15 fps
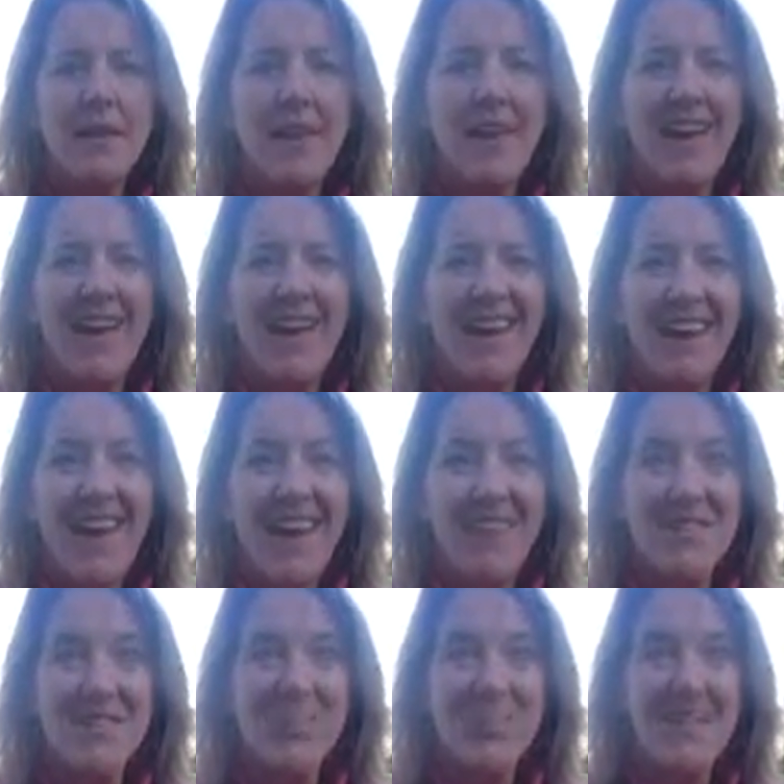then
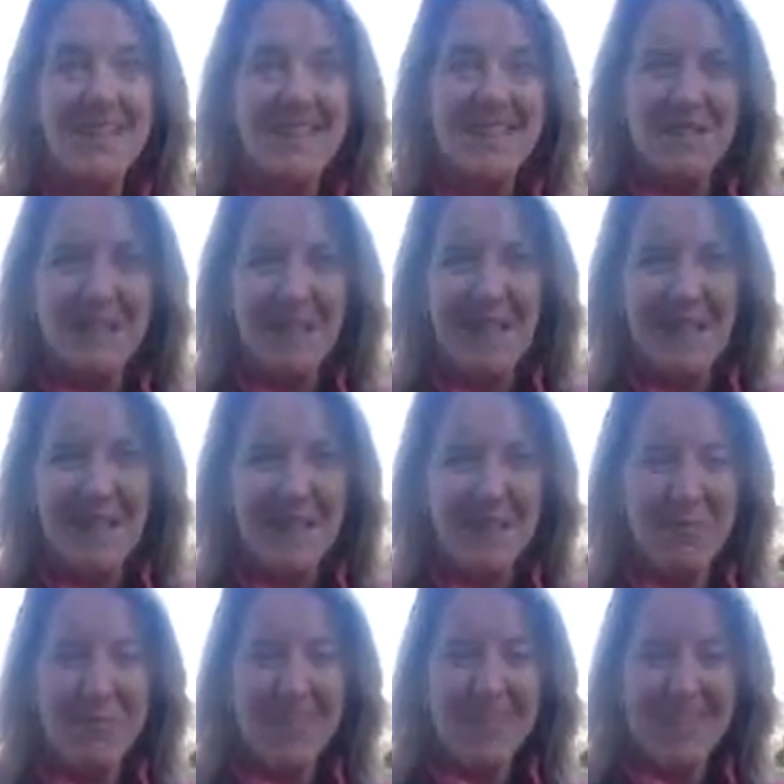as the wind is picking
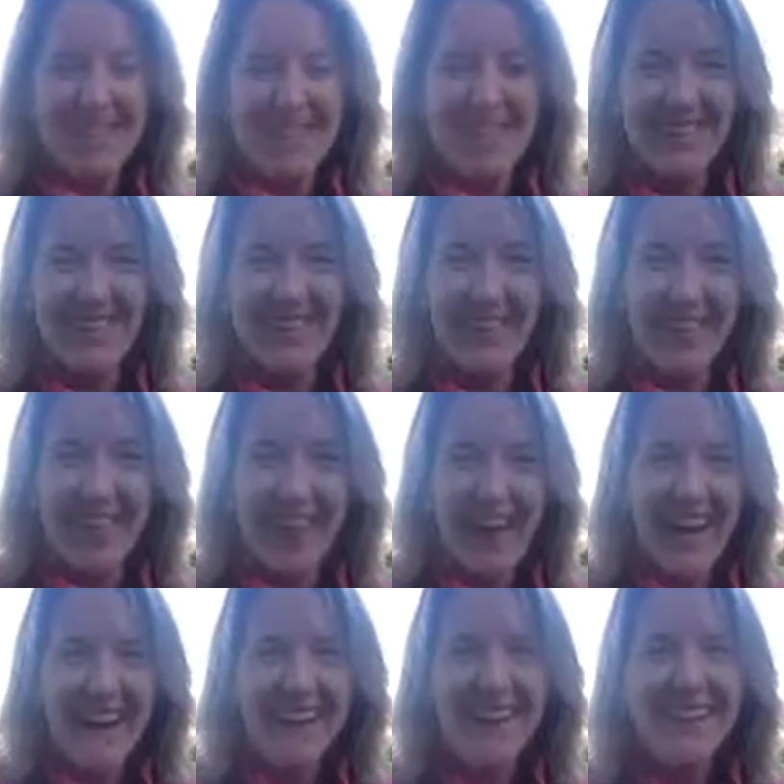up here, you can feel
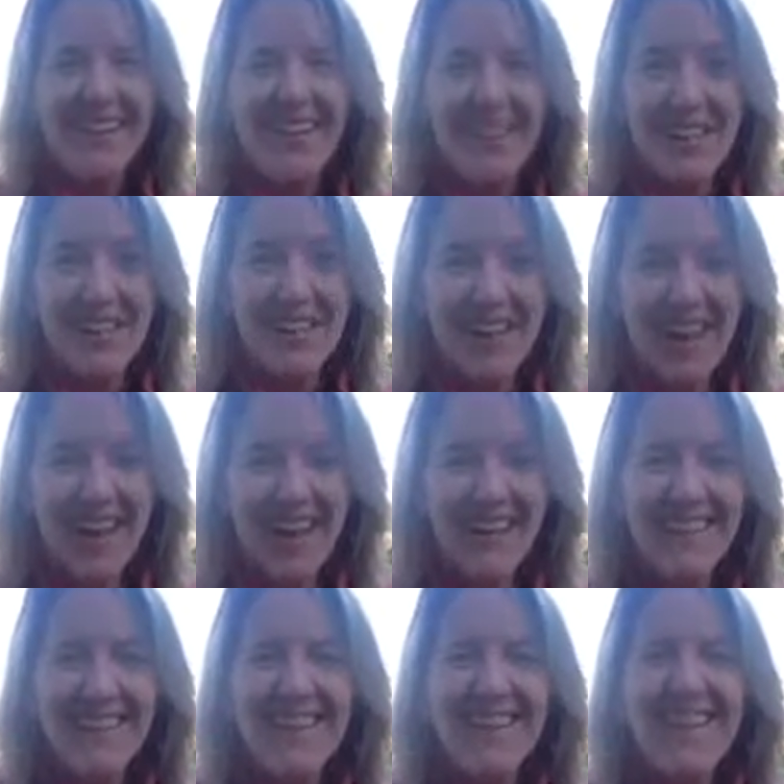that or hear that.